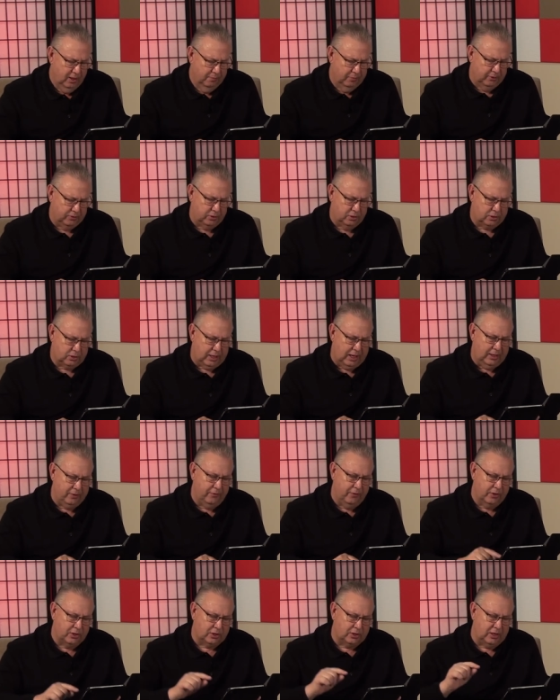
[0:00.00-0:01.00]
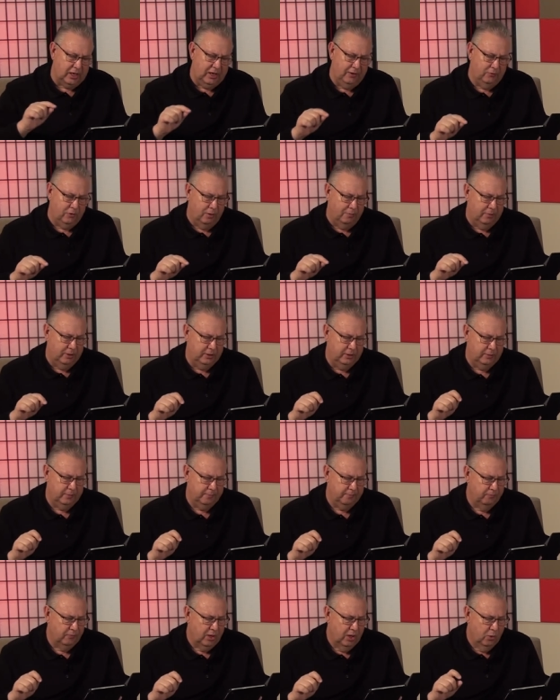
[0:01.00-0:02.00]
But the child of the slave woman
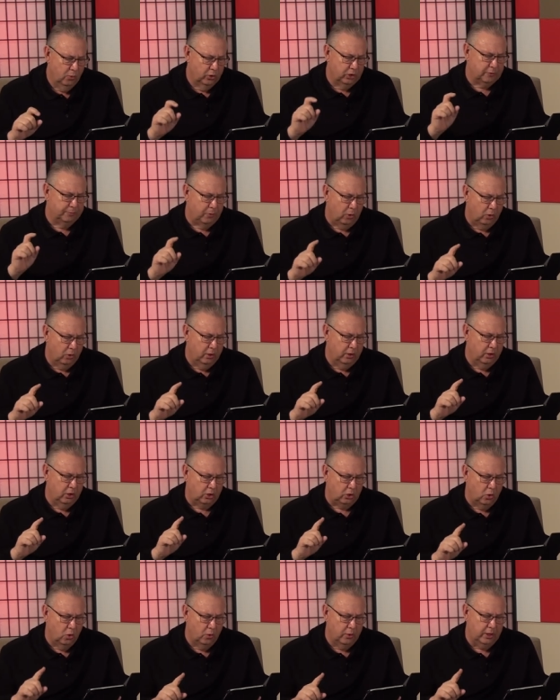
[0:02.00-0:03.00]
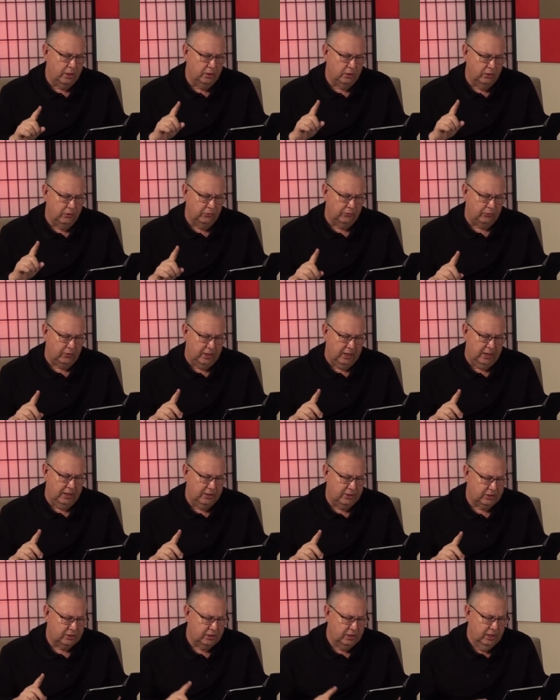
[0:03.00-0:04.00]
was born according to the
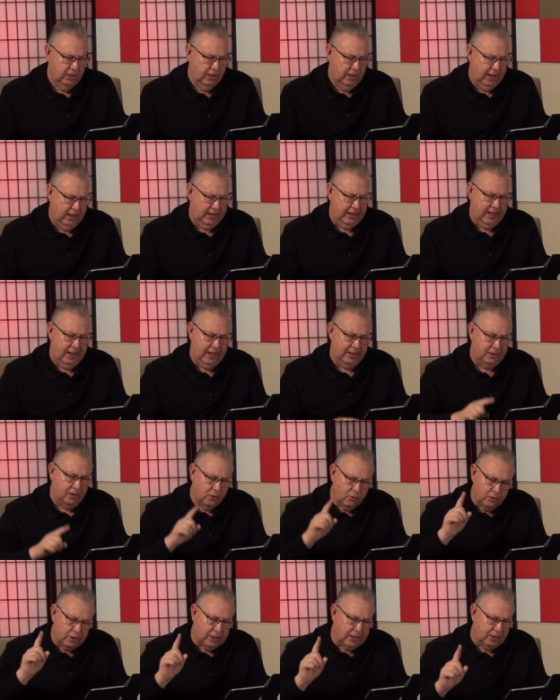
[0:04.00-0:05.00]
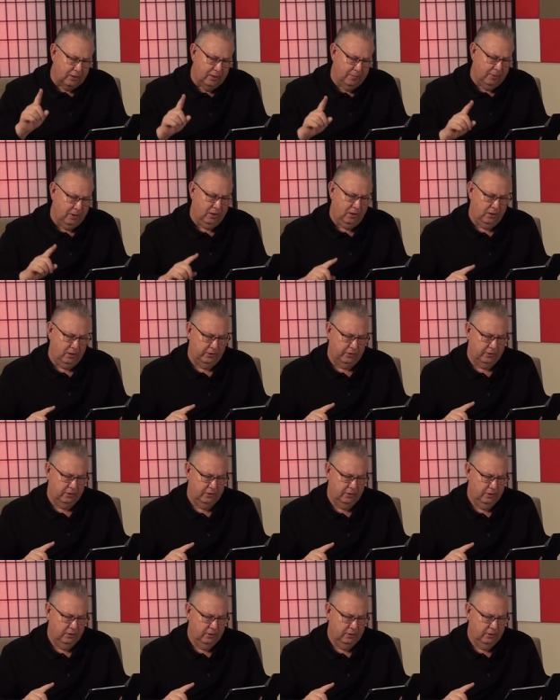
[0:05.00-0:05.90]
flesh and had an ordinary birth,